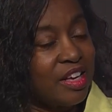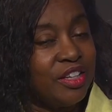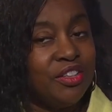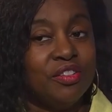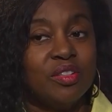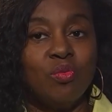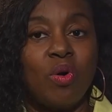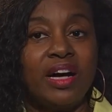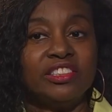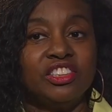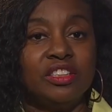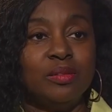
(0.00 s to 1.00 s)
You could
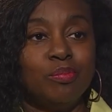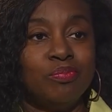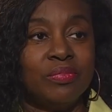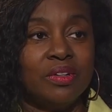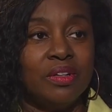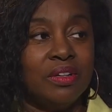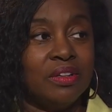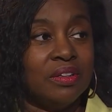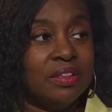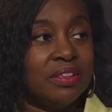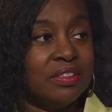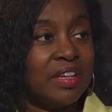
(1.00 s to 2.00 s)
watch
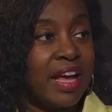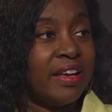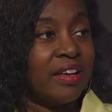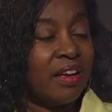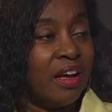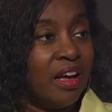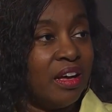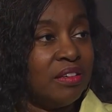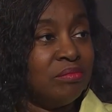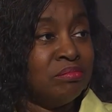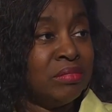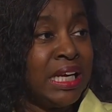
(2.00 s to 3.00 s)
like
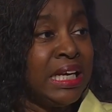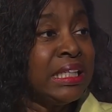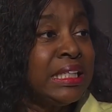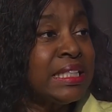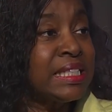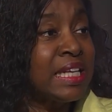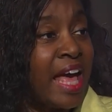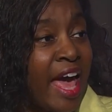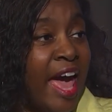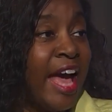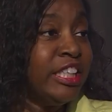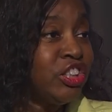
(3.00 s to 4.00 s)
eaglets
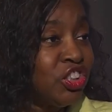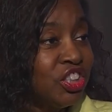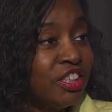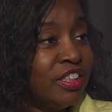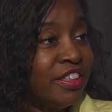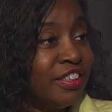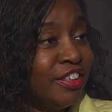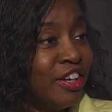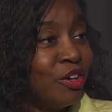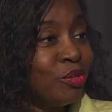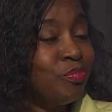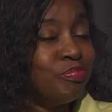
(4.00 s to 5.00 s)
hatch.
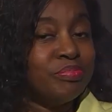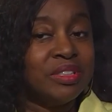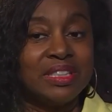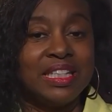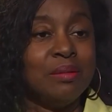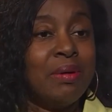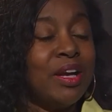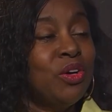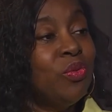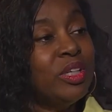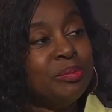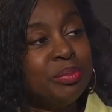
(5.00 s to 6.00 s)
Anybody who
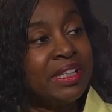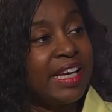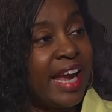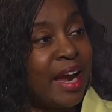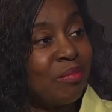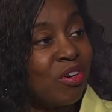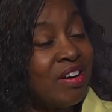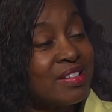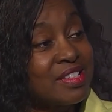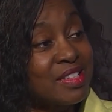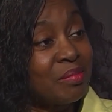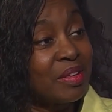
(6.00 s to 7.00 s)
wanted to put a camera on
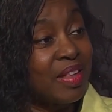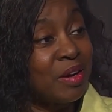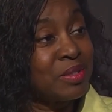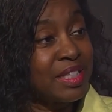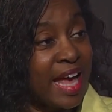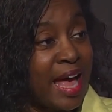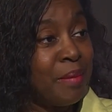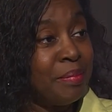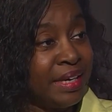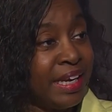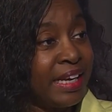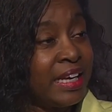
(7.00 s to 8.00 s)
something that was
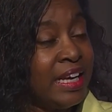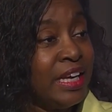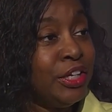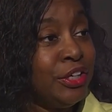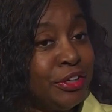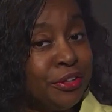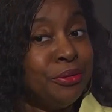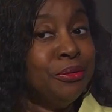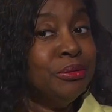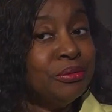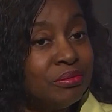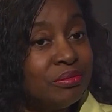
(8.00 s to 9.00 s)
happening,
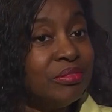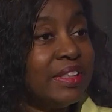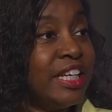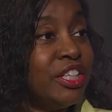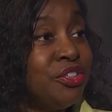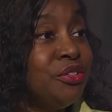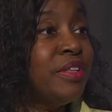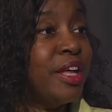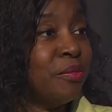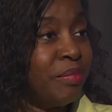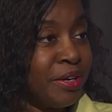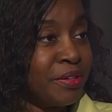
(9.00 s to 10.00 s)
they could do that
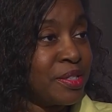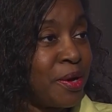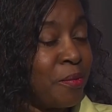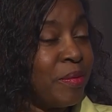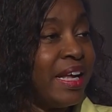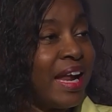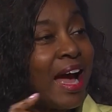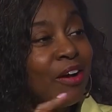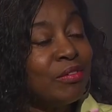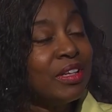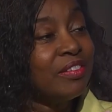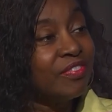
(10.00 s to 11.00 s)
on Periscope. And I
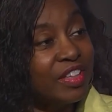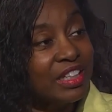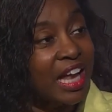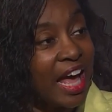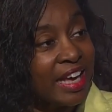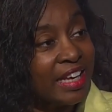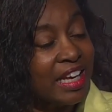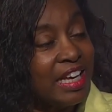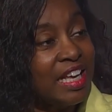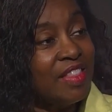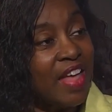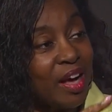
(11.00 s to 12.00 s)
really feel like
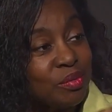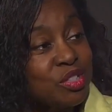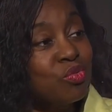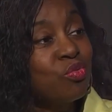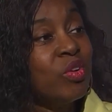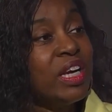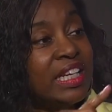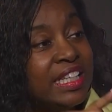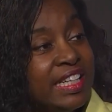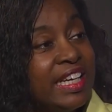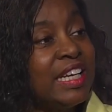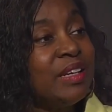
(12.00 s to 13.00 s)
that was really
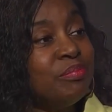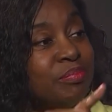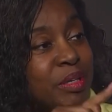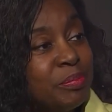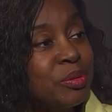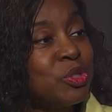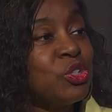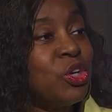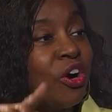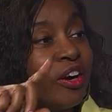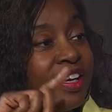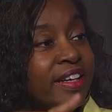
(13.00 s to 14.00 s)
getting people
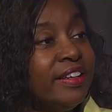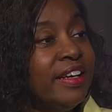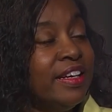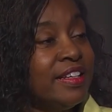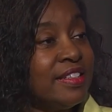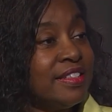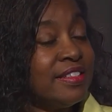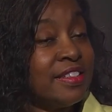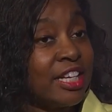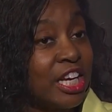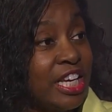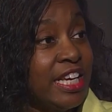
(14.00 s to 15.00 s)
started
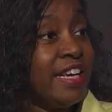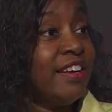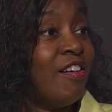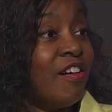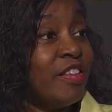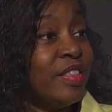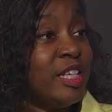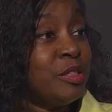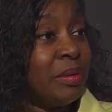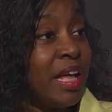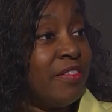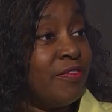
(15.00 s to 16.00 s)
to get on these
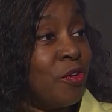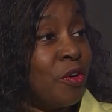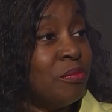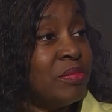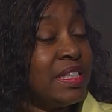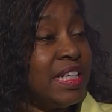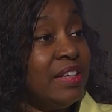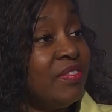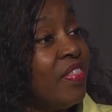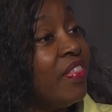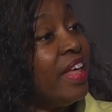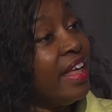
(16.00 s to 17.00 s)
platforms
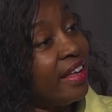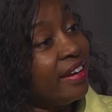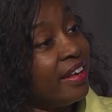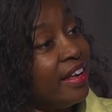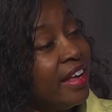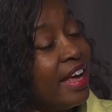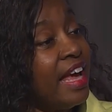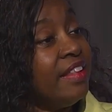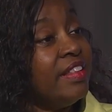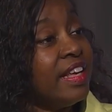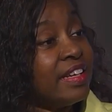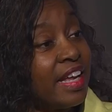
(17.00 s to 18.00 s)
even then. And
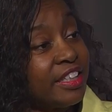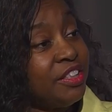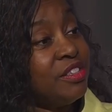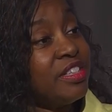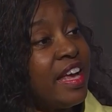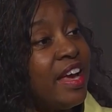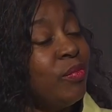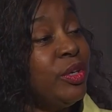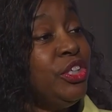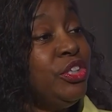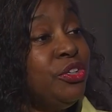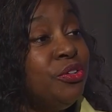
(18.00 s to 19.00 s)
then, like you said,
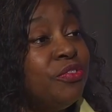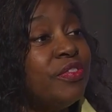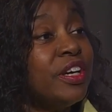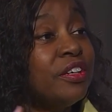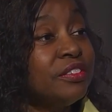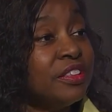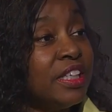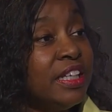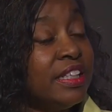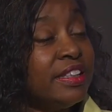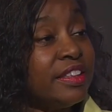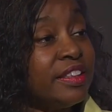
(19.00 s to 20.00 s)
when you felt
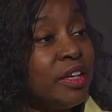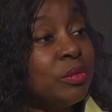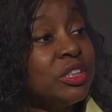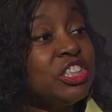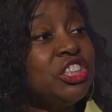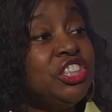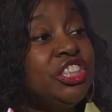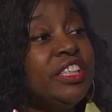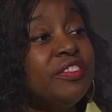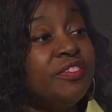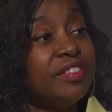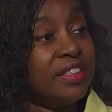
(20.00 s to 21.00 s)
that there was a
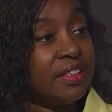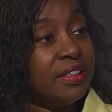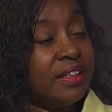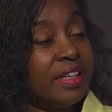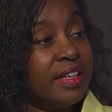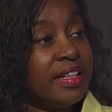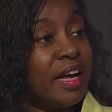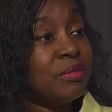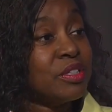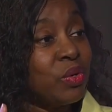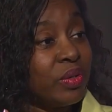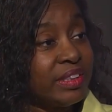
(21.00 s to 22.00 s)
shift that
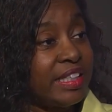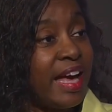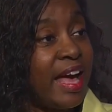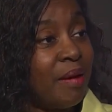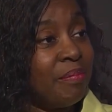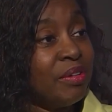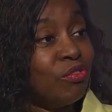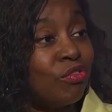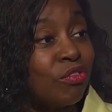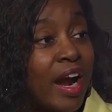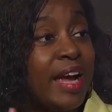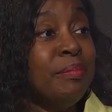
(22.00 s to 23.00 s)
was going to happen
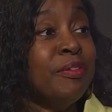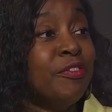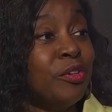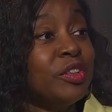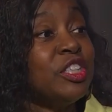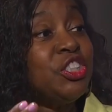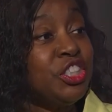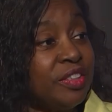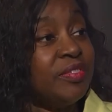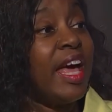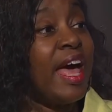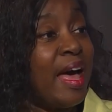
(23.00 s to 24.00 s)
right before the
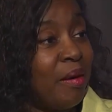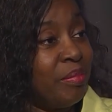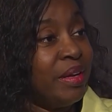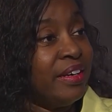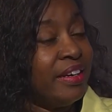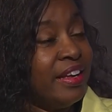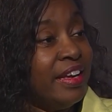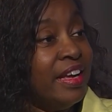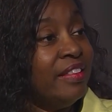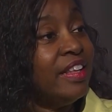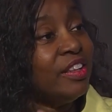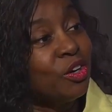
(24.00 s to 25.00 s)
shift happened,
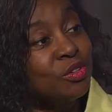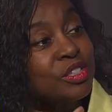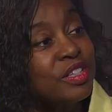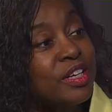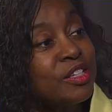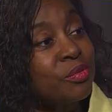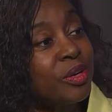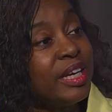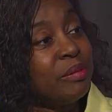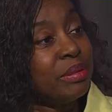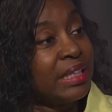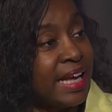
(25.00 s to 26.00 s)
then those things were
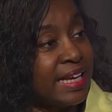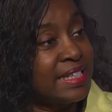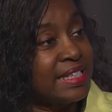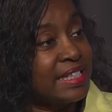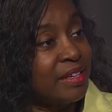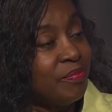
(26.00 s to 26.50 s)
in place.